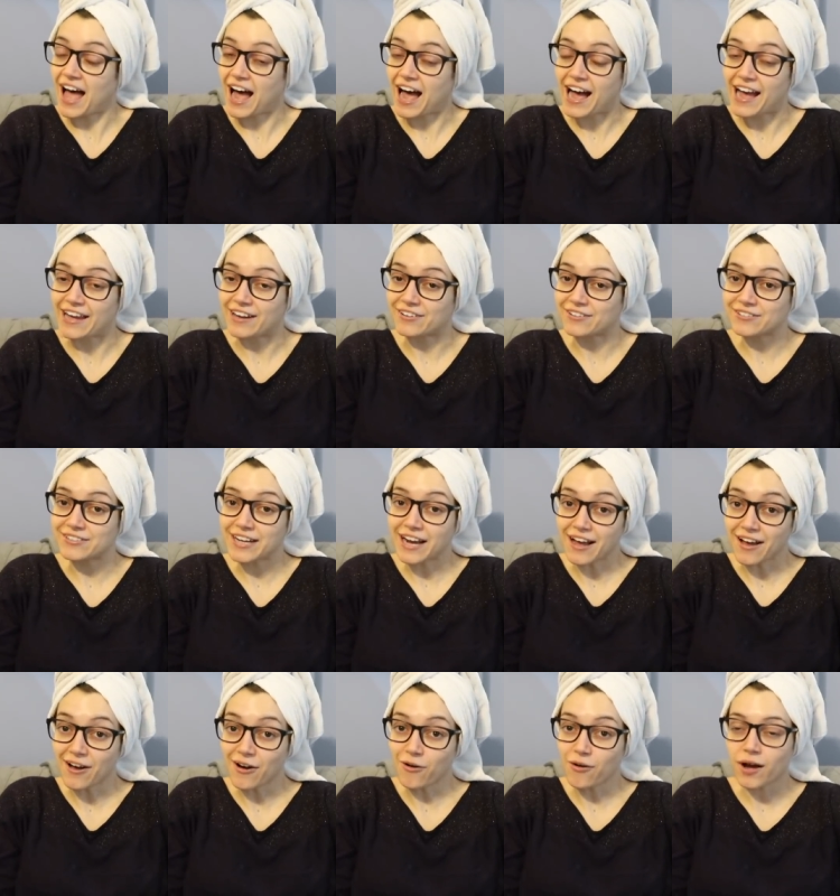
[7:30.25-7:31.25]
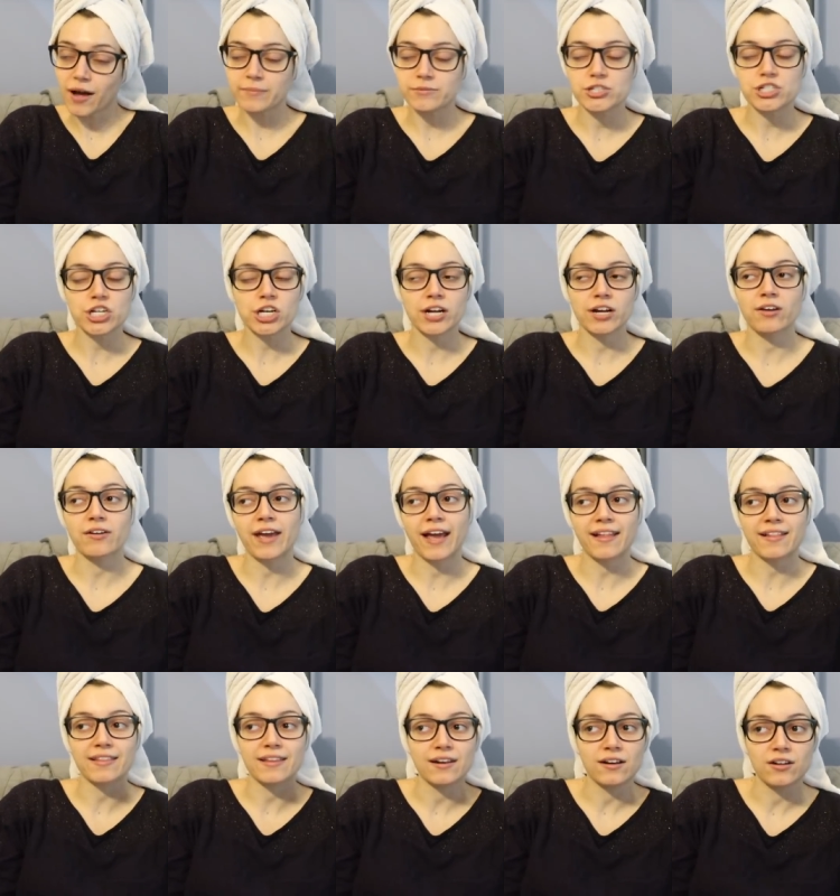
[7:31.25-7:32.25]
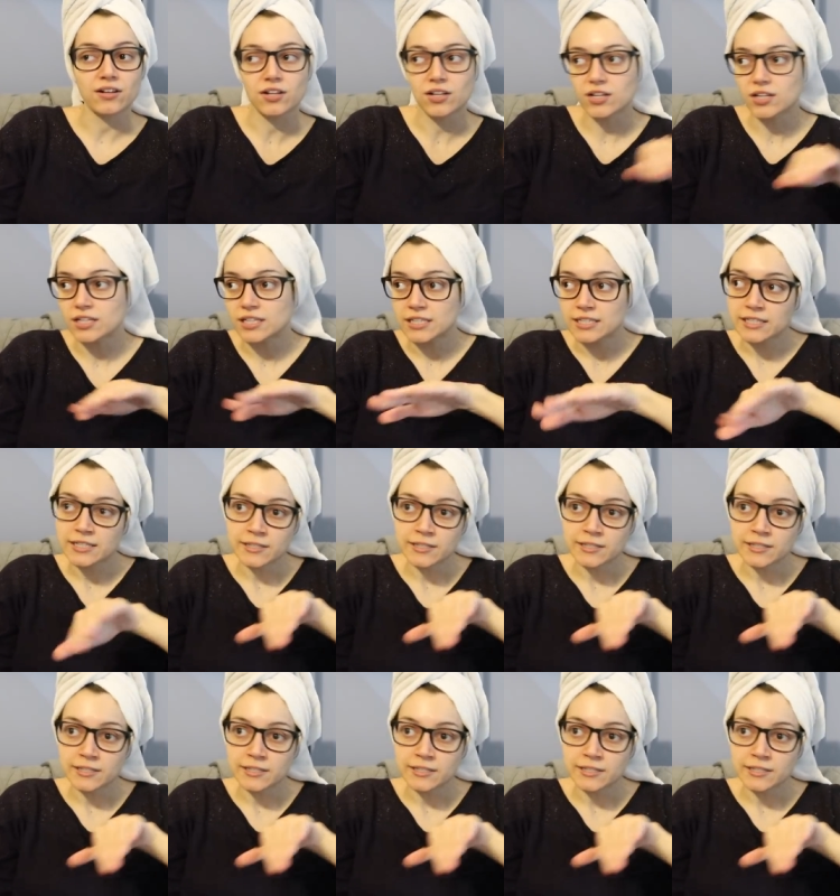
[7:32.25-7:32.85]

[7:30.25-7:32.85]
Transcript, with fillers: I don't know. I'm sure he'll get little,